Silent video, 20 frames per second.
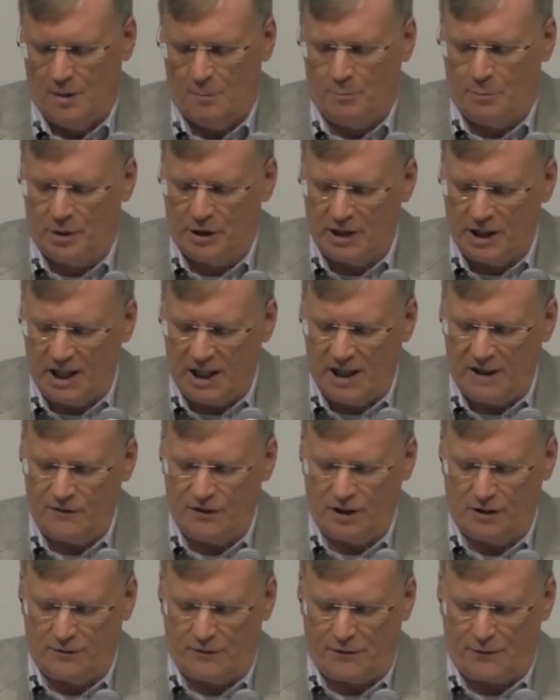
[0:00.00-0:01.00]
believed
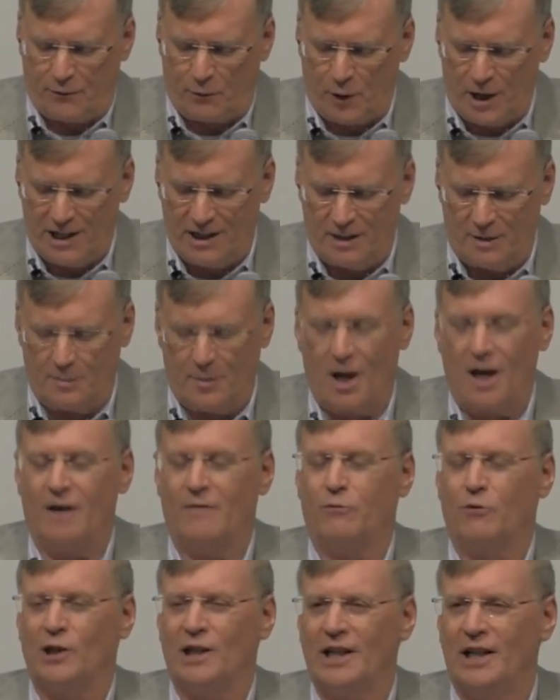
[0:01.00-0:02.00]
in freedom
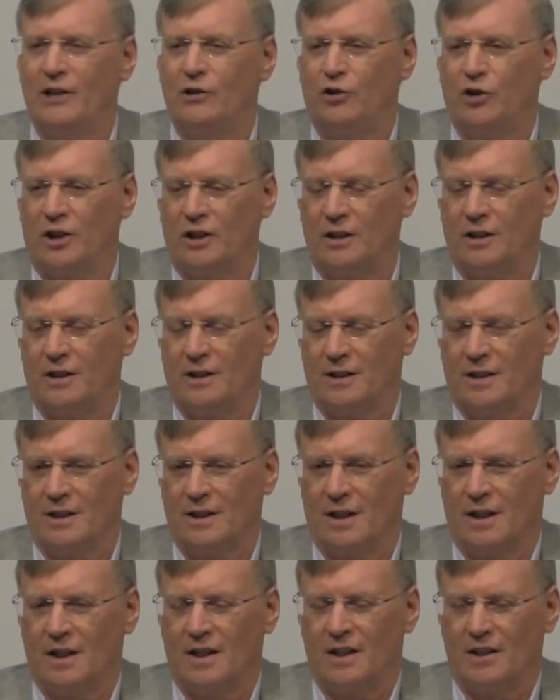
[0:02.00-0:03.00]
of religion.
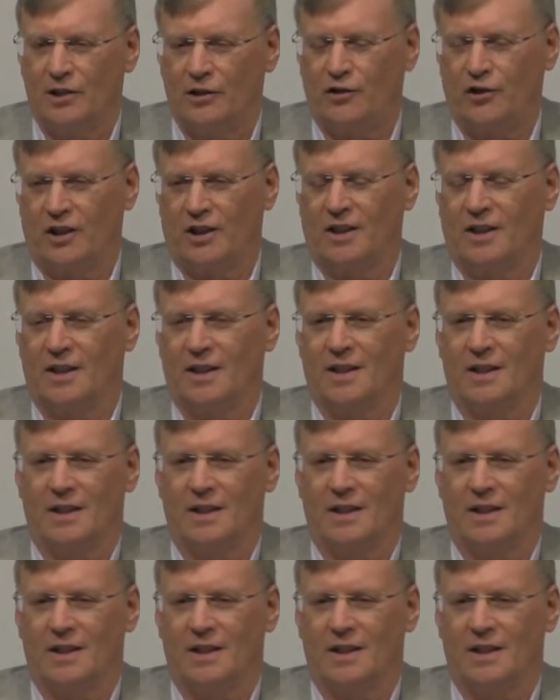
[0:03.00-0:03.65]
Listen,